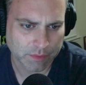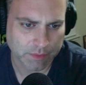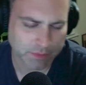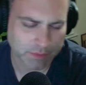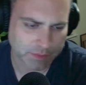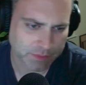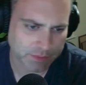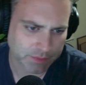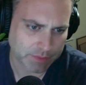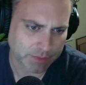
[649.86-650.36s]

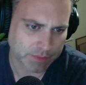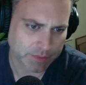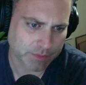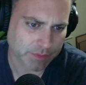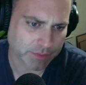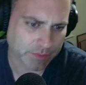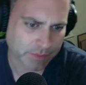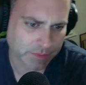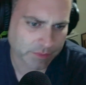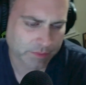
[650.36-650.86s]

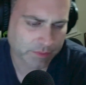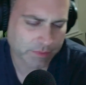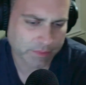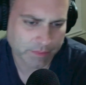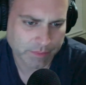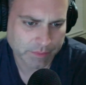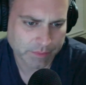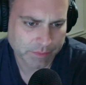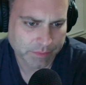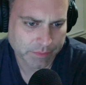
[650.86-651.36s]

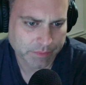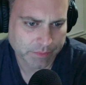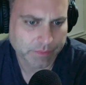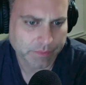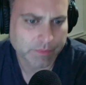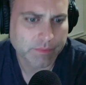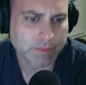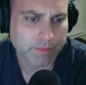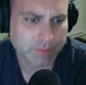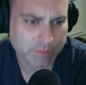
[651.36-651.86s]

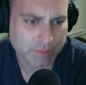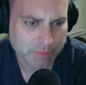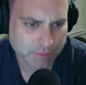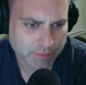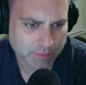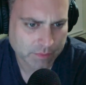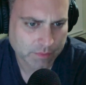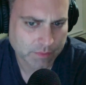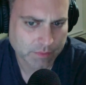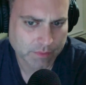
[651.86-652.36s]

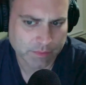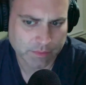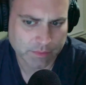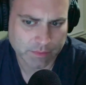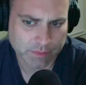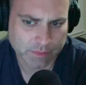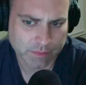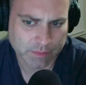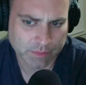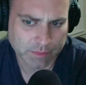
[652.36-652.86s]

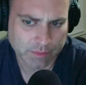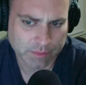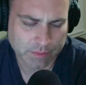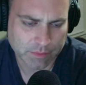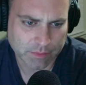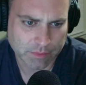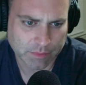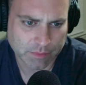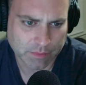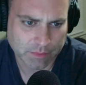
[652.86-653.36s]

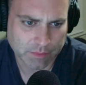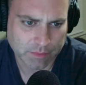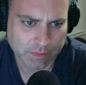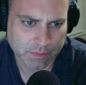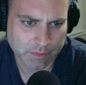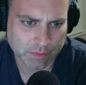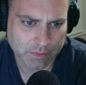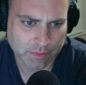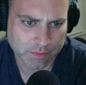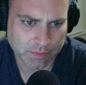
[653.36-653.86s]

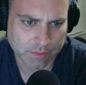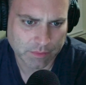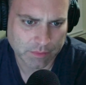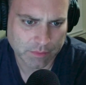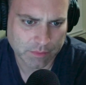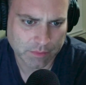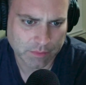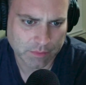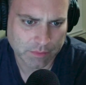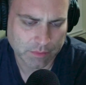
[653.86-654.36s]

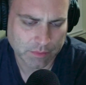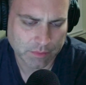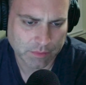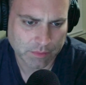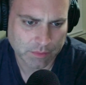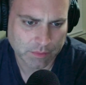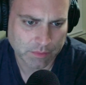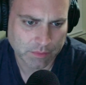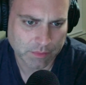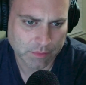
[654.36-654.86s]

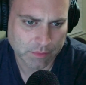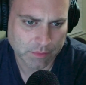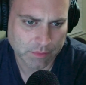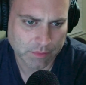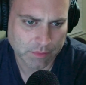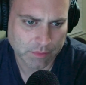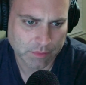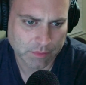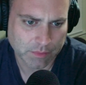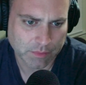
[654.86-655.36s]

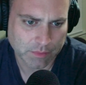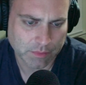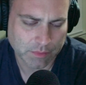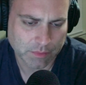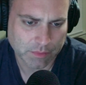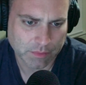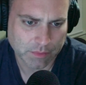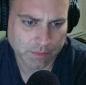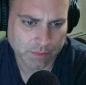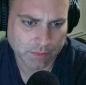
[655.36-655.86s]

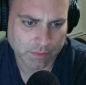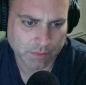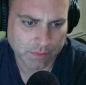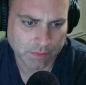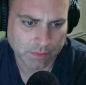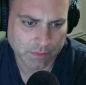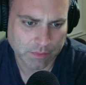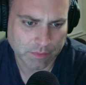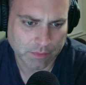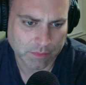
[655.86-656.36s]

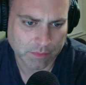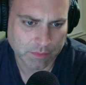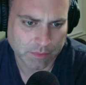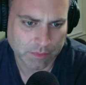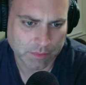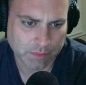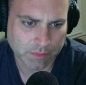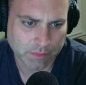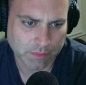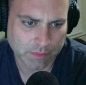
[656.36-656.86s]

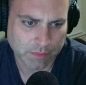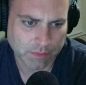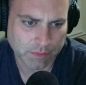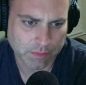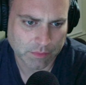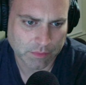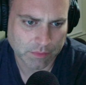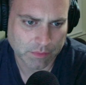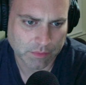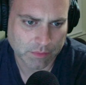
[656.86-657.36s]

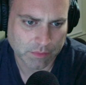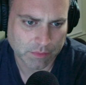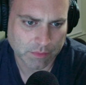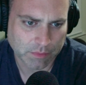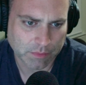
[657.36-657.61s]
No words are spoken by the person on screen.